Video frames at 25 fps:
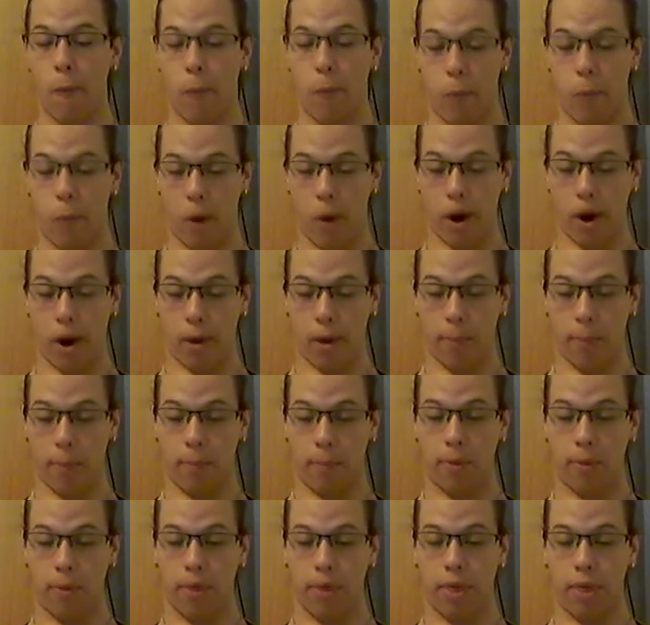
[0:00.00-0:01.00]
One,
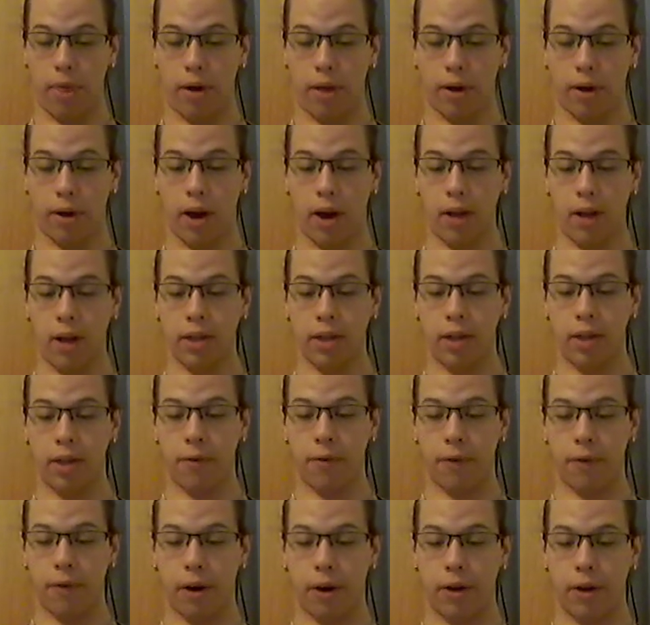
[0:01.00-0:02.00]
their
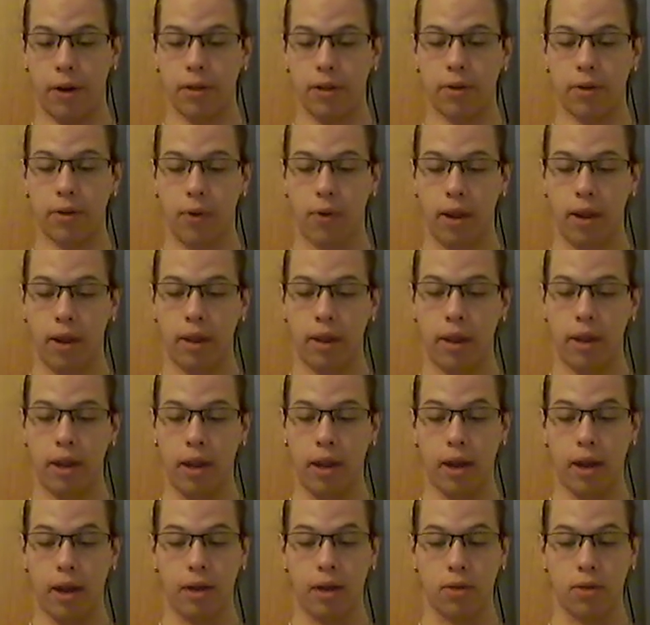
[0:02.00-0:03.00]
content varies
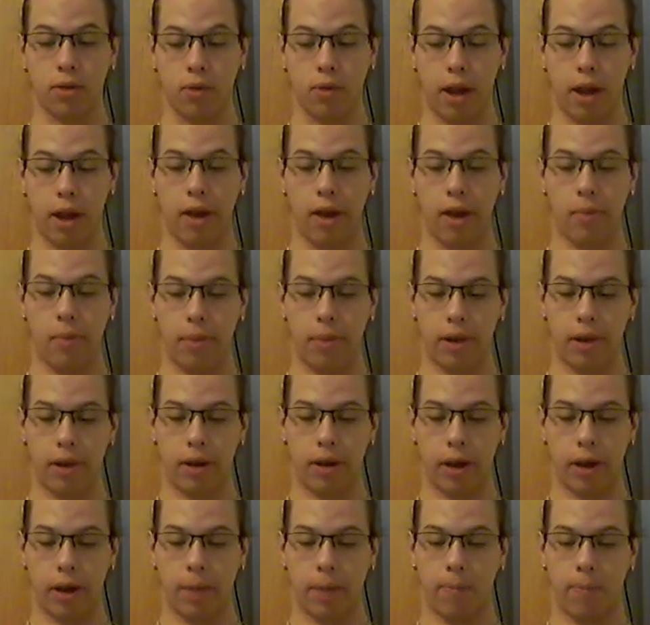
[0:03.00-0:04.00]
greatly in its
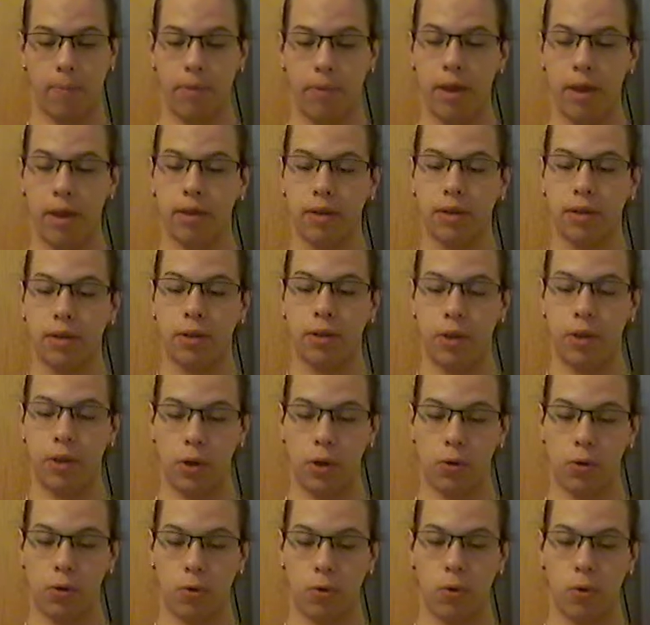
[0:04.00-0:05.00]
reliability, and
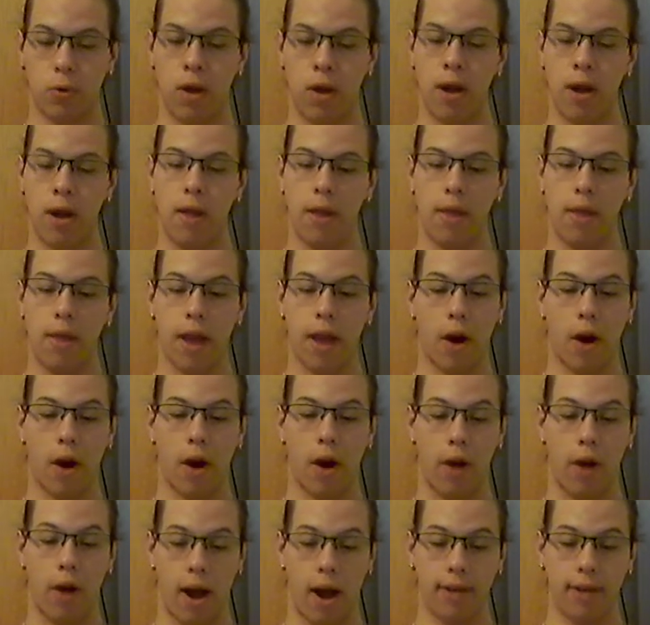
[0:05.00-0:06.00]
two, they are
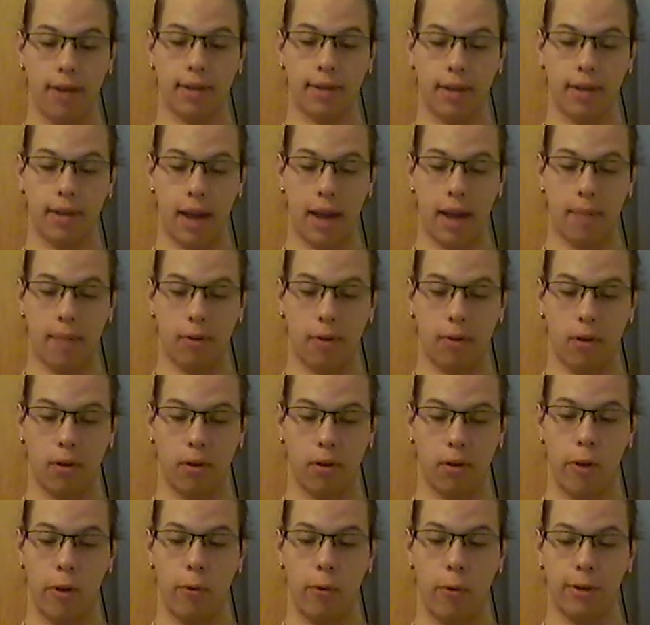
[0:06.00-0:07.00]
not stable,
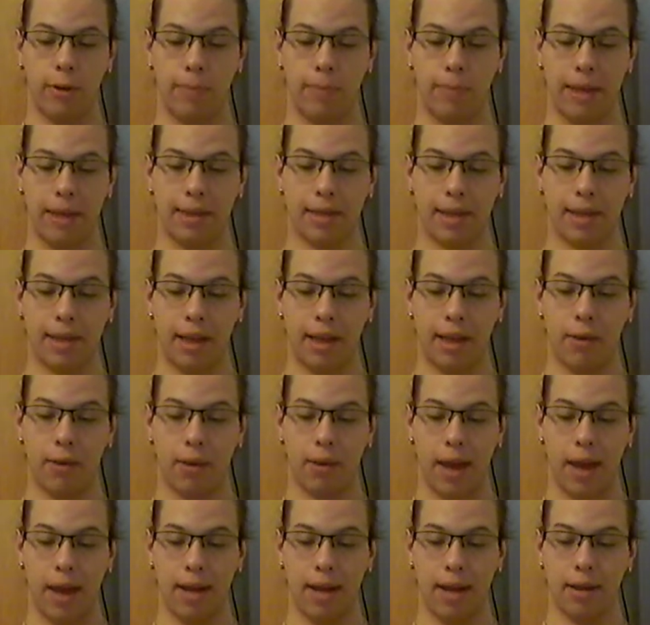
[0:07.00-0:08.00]
which means that
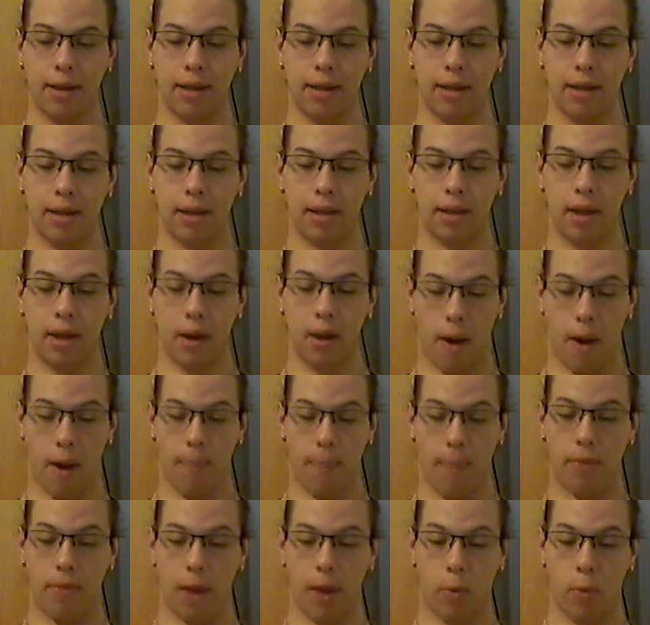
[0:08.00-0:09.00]

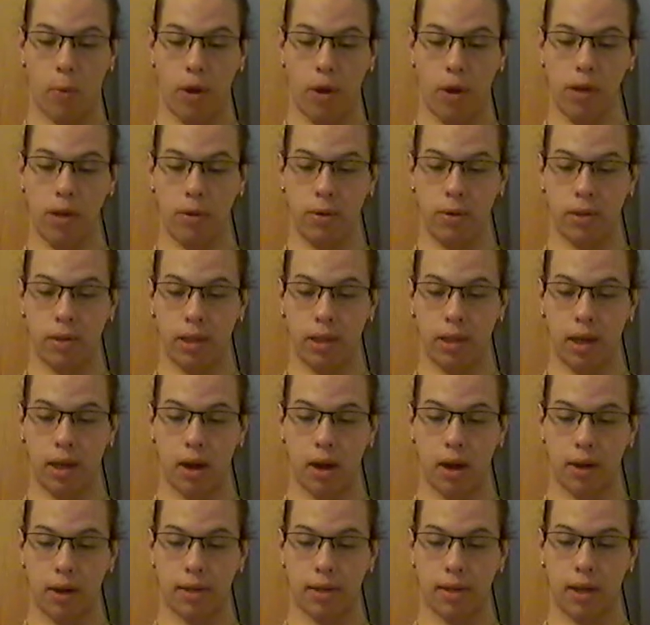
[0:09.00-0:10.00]
that what you see
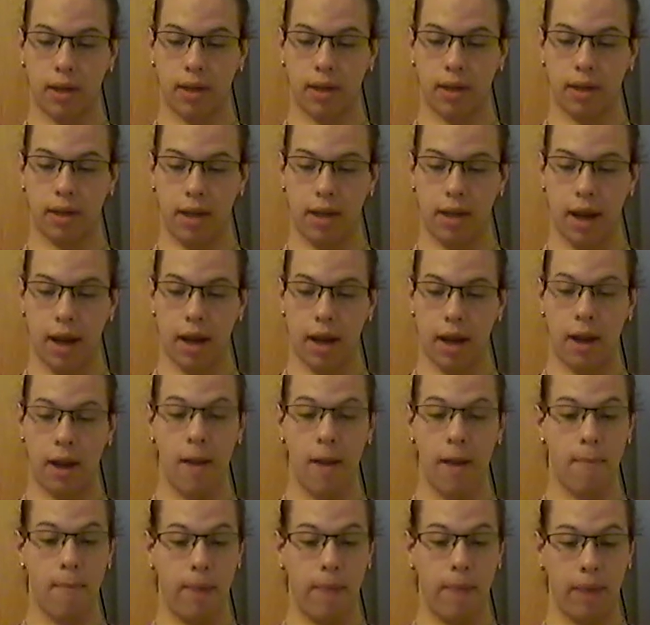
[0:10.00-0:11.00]
on a site today
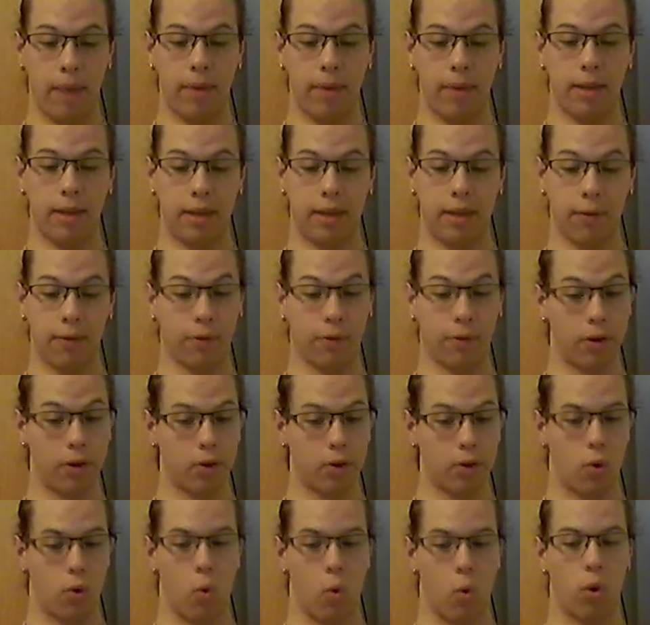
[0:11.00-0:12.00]
may be
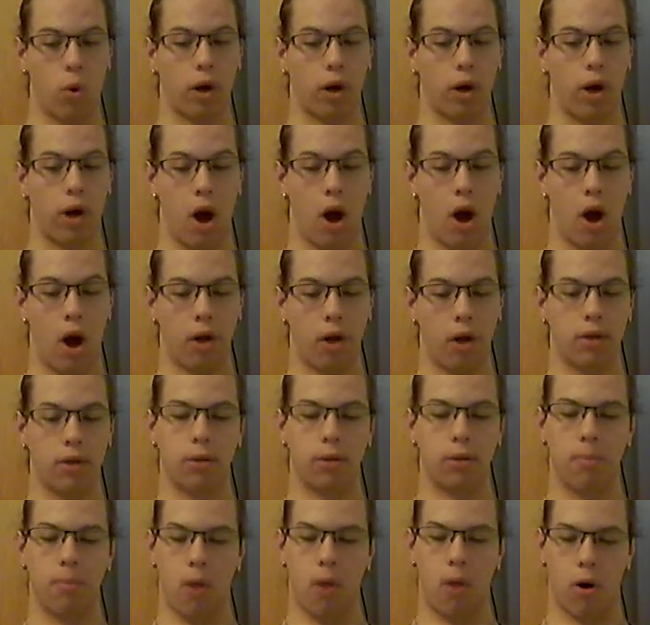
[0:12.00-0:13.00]
different or gone
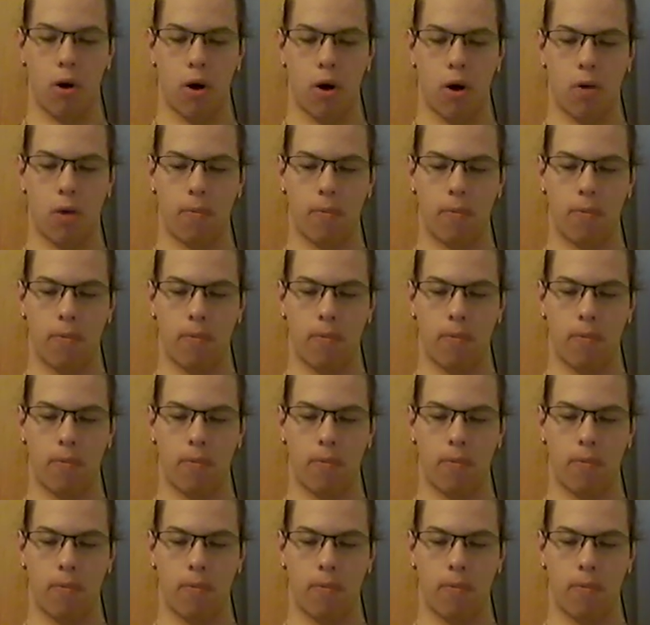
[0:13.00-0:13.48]
tomorrow.